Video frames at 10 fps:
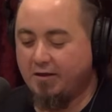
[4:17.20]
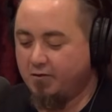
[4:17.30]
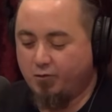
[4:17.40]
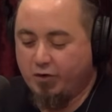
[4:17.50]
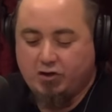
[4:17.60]

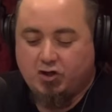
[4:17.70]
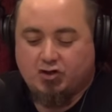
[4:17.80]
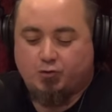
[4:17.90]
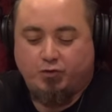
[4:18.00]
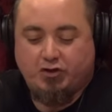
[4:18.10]

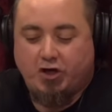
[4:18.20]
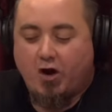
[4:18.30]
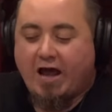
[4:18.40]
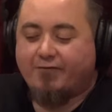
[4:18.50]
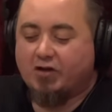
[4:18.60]
you
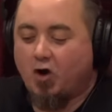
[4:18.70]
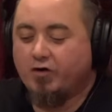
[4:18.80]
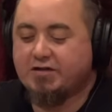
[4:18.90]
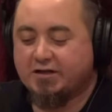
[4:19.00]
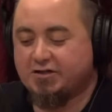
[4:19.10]
don't have the
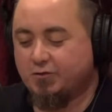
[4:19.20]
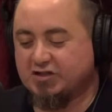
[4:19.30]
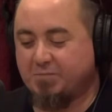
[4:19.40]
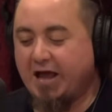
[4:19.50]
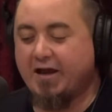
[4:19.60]
context to
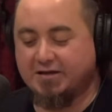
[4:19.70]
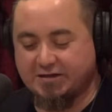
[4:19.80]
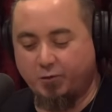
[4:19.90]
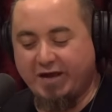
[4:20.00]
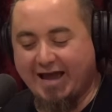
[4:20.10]
explain it.
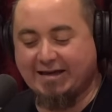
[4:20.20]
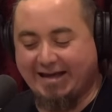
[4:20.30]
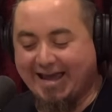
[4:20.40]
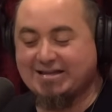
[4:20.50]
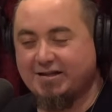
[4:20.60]
So we had to
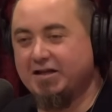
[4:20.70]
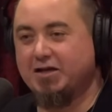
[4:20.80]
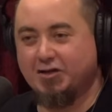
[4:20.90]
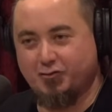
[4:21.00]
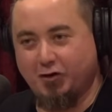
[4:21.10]
get to the
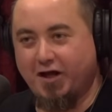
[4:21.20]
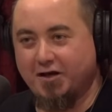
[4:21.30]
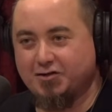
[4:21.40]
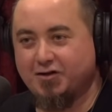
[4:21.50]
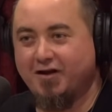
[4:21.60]
industrial
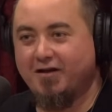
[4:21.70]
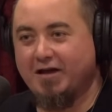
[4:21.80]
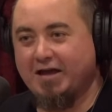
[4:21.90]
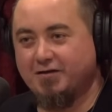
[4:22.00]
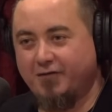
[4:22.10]
age
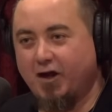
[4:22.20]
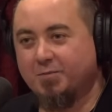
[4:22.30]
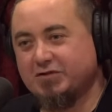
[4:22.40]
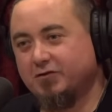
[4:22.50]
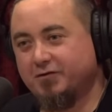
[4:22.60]
and
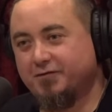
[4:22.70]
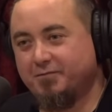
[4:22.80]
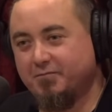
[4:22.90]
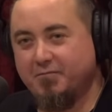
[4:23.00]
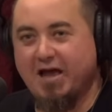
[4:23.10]
develop sort of
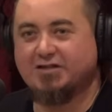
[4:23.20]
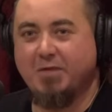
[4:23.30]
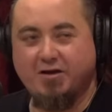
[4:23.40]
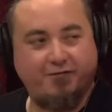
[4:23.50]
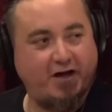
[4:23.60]
mass
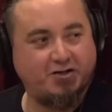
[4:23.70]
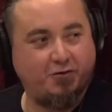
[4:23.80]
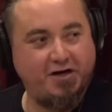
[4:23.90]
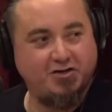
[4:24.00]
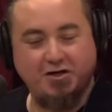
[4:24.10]
manufacture
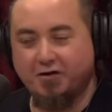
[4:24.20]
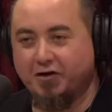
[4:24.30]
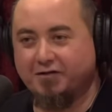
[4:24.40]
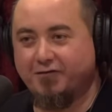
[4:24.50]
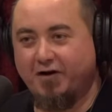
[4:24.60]
and
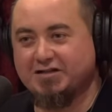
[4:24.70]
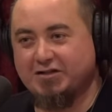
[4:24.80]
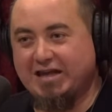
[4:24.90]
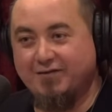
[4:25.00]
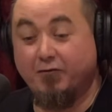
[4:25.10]
engineering for us
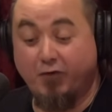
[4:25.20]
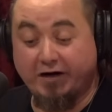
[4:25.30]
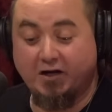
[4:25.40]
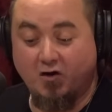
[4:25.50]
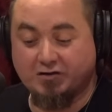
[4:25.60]
to even
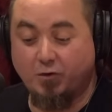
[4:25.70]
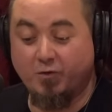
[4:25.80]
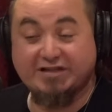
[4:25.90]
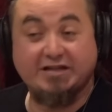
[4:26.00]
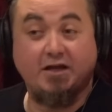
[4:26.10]
recognize what
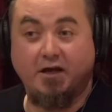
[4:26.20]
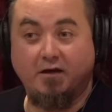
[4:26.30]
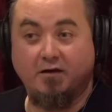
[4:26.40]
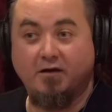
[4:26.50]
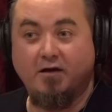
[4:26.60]
we're seeing
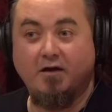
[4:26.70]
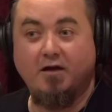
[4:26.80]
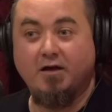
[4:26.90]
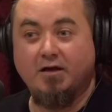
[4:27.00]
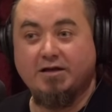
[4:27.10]
here.
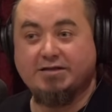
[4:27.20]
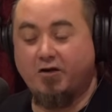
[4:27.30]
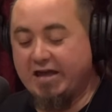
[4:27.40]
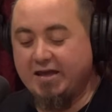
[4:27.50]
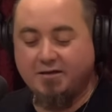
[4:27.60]
Wow. So
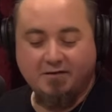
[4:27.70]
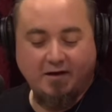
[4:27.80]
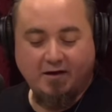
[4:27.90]
he